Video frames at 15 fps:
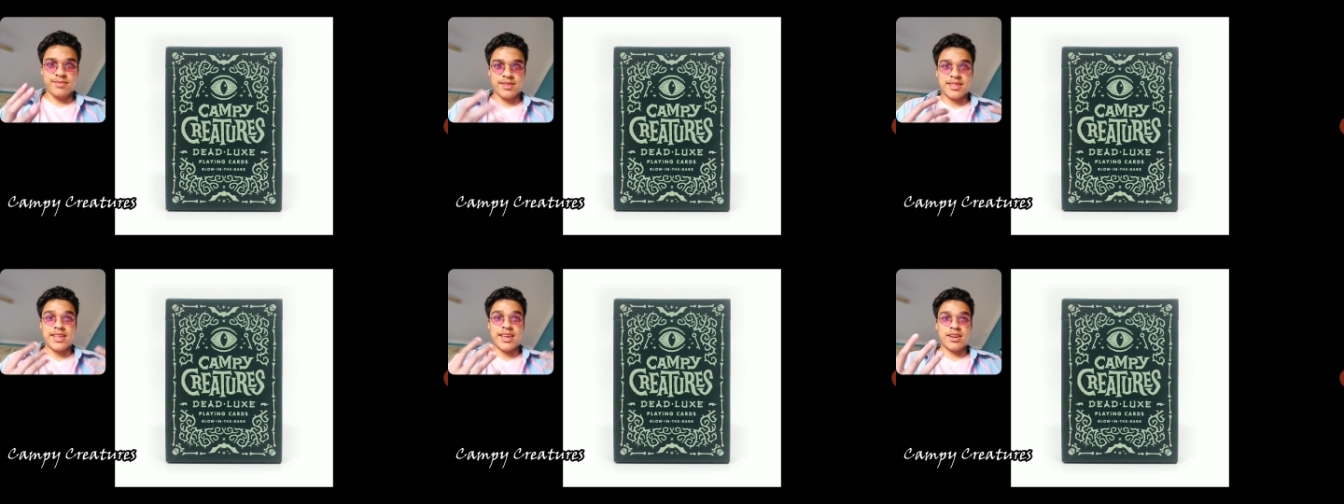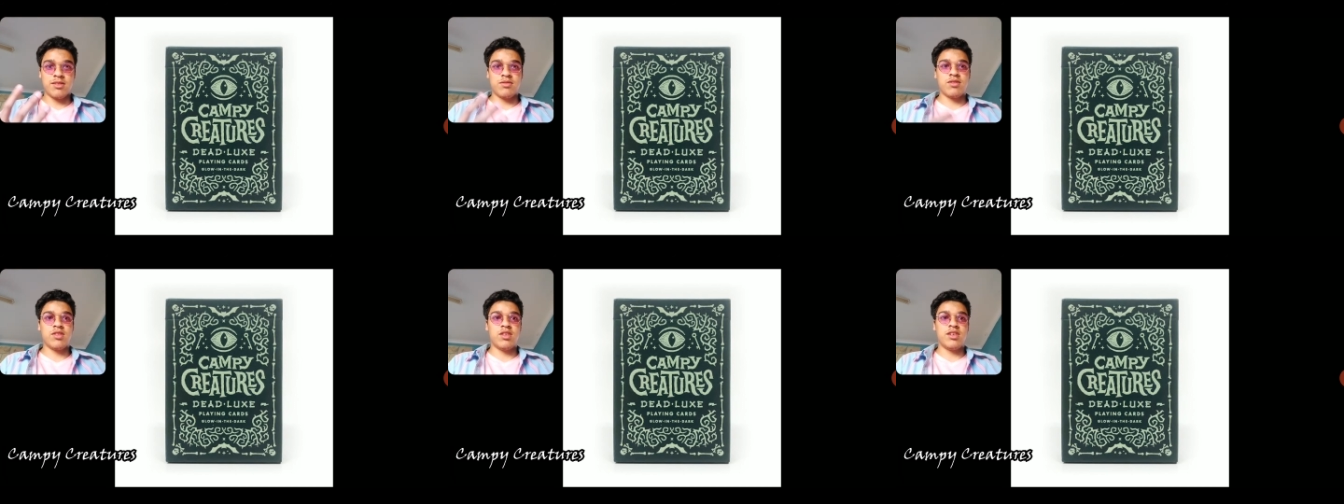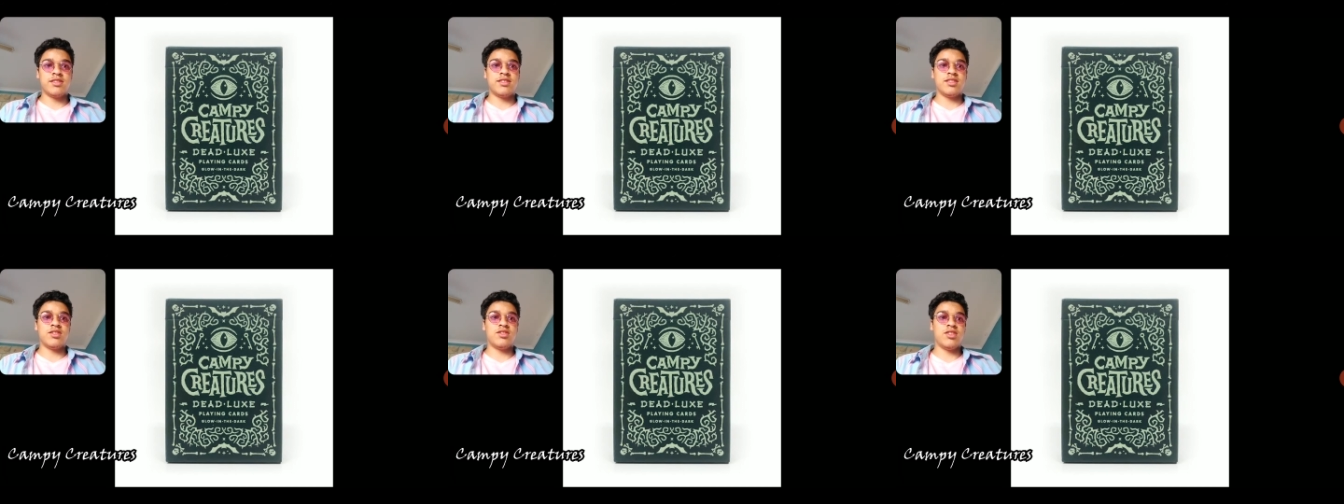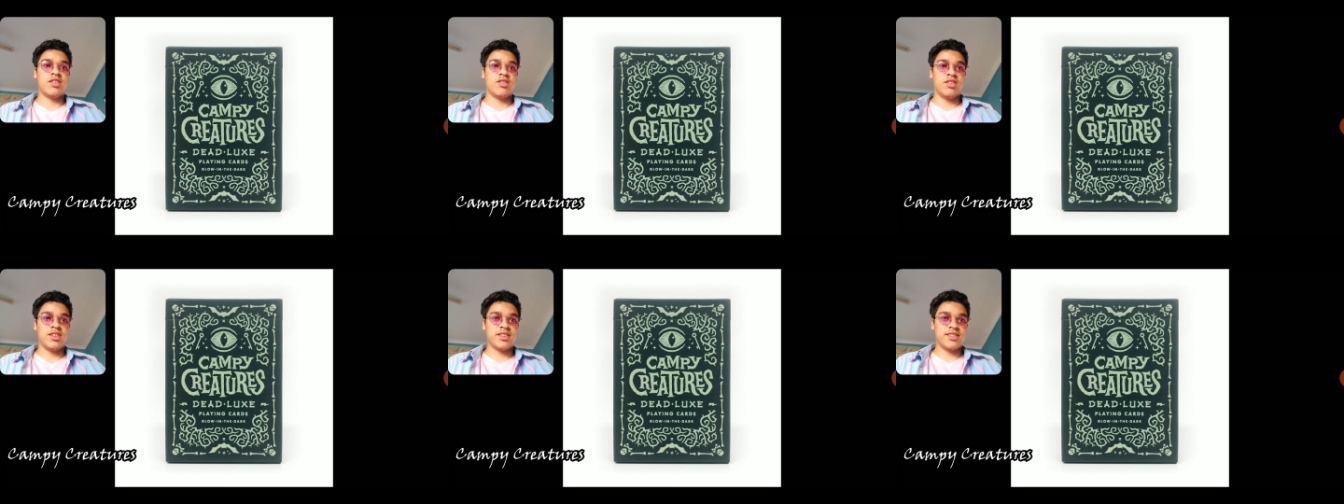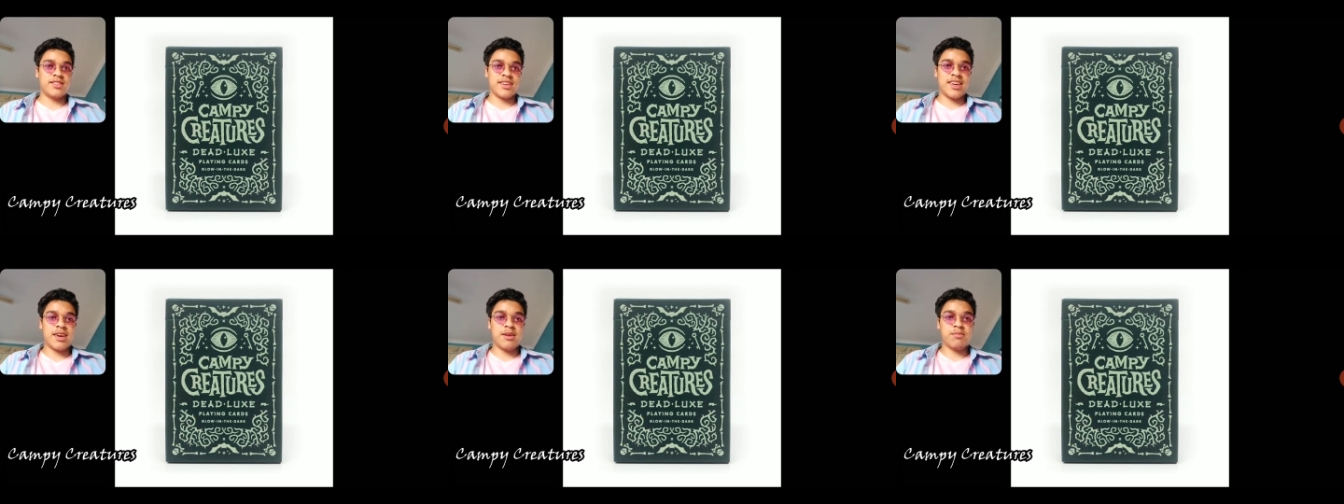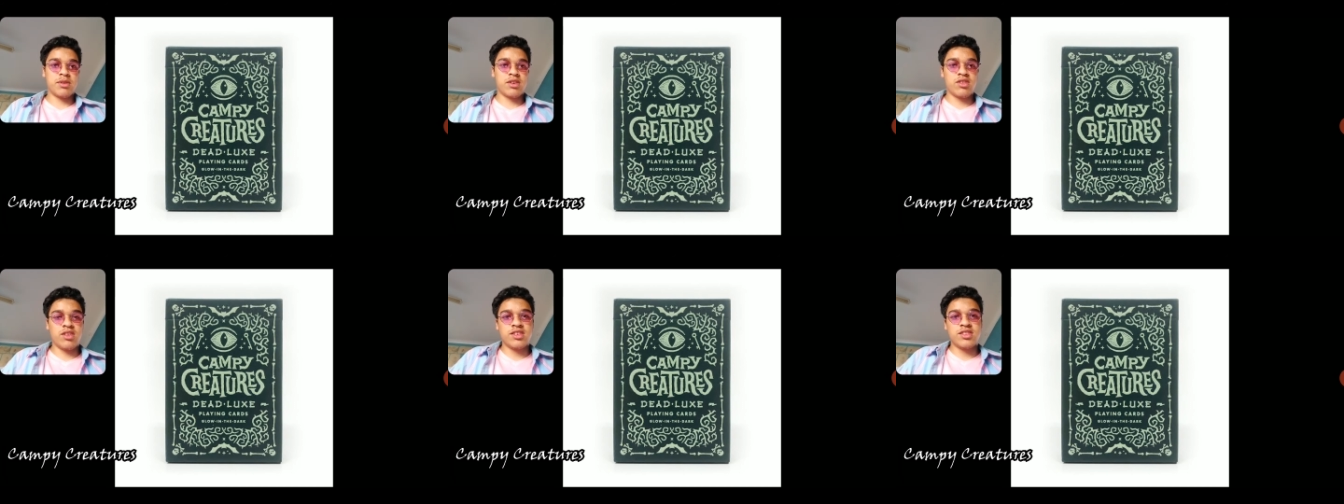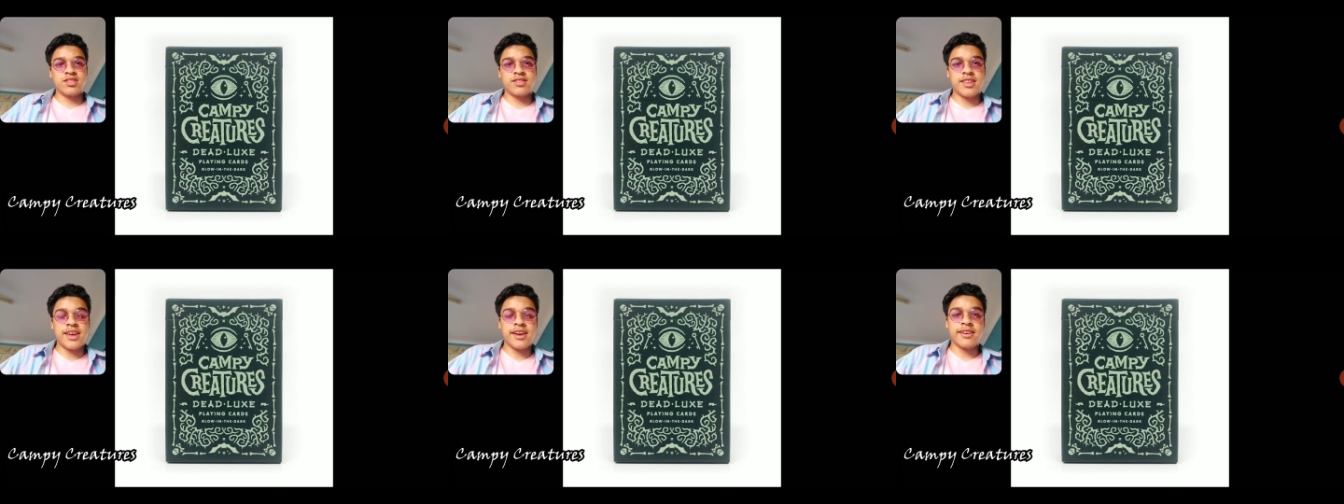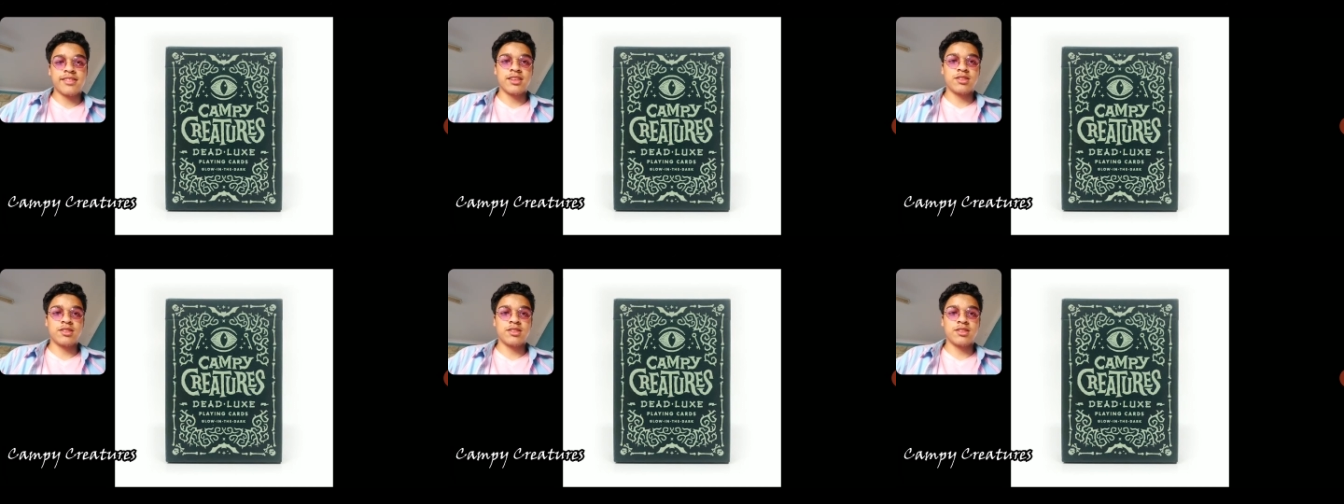a deck of cards in general, is the Campy Creatures deck.